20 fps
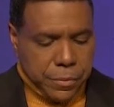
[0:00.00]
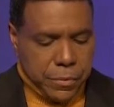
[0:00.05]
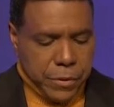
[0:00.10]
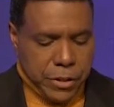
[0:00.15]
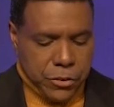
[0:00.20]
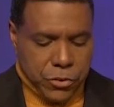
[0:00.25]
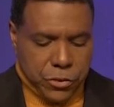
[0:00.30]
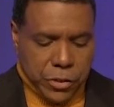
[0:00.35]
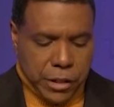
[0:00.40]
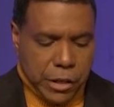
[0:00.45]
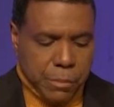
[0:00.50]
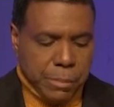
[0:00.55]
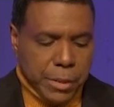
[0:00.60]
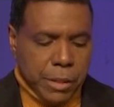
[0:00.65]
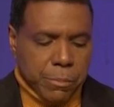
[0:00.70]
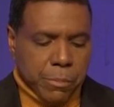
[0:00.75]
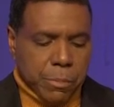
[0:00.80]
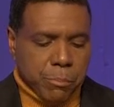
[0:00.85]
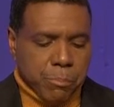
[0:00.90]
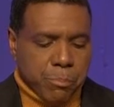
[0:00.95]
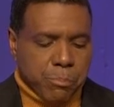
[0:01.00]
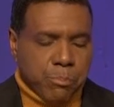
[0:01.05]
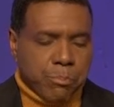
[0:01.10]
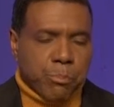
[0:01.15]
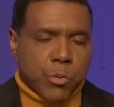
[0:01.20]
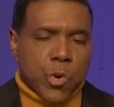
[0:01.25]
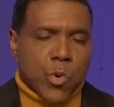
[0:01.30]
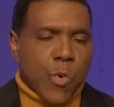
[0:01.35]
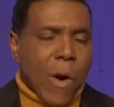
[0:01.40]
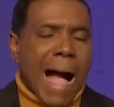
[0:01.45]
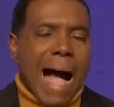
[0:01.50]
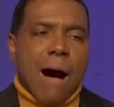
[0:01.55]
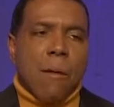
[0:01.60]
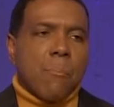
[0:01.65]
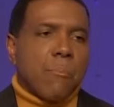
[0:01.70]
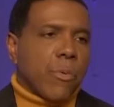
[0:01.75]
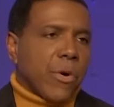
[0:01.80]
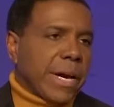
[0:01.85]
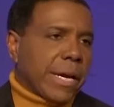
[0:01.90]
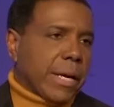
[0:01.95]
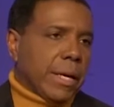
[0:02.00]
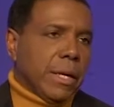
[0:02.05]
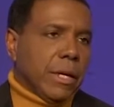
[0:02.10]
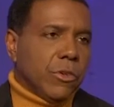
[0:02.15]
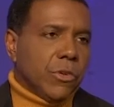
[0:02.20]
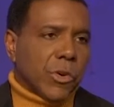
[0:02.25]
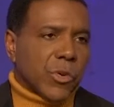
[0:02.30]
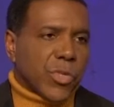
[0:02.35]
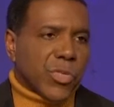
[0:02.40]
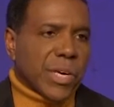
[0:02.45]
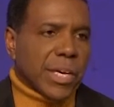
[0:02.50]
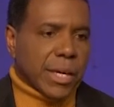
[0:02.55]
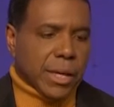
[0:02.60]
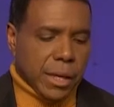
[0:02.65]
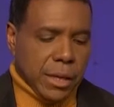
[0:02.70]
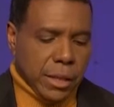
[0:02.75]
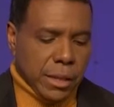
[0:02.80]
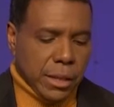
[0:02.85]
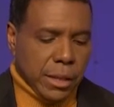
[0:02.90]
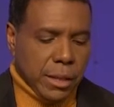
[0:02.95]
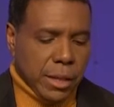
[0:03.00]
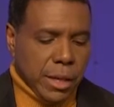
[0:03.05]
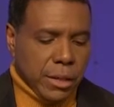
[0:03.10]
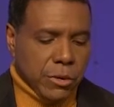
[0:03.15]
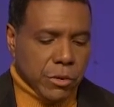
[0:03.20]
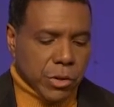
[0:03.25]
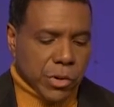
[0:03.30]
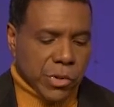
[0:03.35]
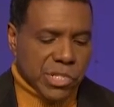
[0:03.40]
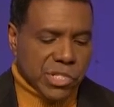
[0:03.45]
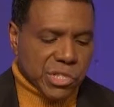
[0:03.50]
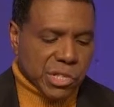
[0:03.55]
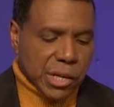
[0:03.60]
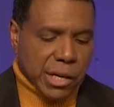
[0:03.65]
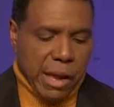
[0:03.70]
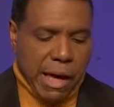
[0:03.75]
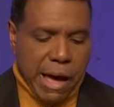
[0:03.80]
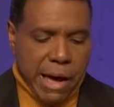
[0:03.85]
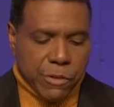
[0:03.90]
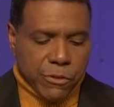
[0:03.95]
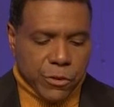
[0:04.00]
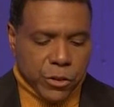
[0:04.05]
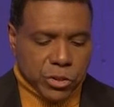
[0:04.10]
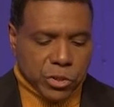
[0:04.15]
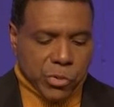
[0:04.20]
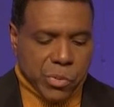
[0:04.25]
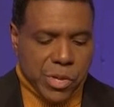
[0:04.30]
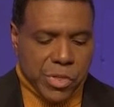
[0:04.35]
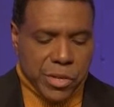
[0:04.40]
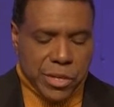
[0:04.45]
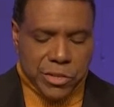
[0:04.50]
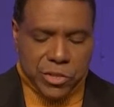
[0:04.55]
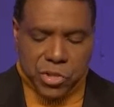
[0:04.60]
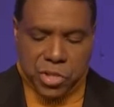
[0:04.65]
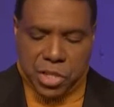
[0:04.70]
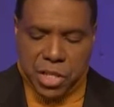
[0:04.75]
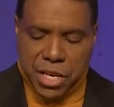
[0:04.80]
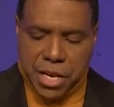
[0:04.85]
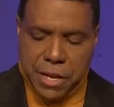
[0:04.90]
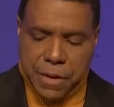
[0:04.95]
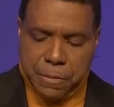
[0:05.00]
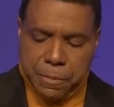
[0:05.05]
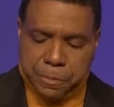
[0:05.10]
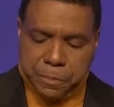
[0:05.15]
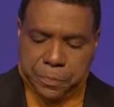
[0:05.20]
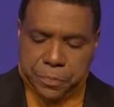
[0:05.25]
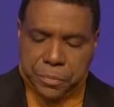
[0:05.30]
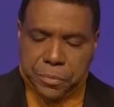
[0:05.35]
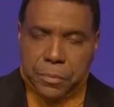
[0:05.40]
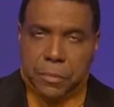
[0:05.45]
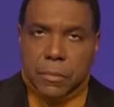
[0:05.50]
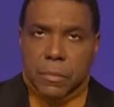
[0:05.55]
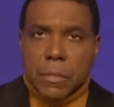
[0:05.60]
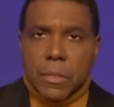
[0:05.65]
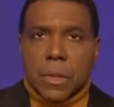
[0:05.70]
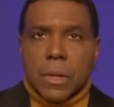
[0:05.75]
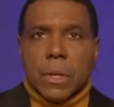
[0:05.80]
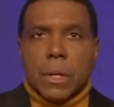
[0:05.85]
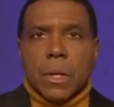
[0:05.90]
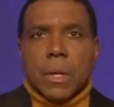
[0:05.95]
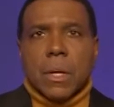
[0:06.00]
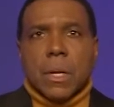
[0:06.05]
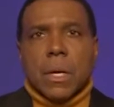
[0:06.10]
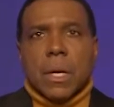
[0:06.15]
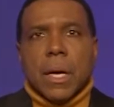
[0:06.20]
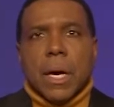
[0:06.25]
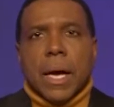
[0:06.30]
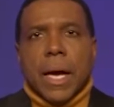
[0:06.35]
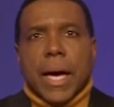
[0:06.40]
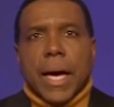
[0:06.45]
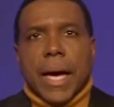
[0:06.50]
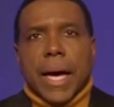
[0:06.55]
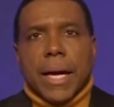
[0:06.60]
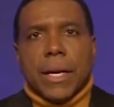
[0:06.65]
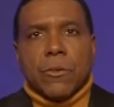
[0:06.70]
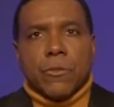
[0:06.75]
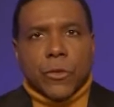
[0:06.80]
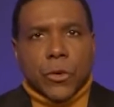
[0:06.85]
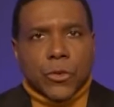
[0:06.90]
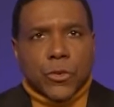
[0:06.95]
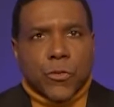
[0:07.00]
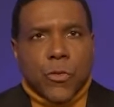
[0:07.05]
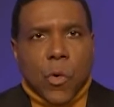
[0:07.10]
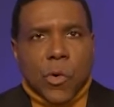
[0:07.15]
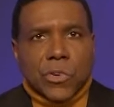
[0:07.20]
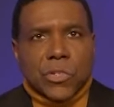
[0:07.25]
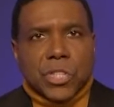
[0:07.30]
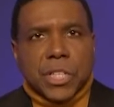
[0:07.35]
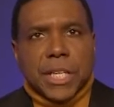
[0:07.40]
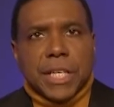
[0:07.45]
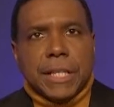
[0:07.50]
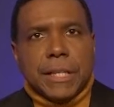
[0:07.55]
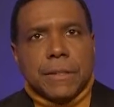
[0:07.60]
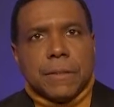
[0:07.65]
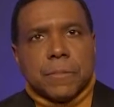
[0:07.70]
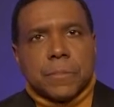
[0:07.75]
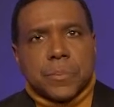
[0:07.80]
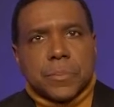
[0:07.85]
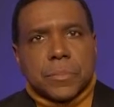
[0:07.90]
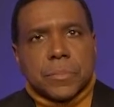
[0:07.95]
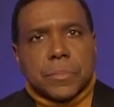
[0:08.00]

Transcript: This is going to be groundbreaking in your thinking and your Christian life. 1 Corinthians 10 and verse 14,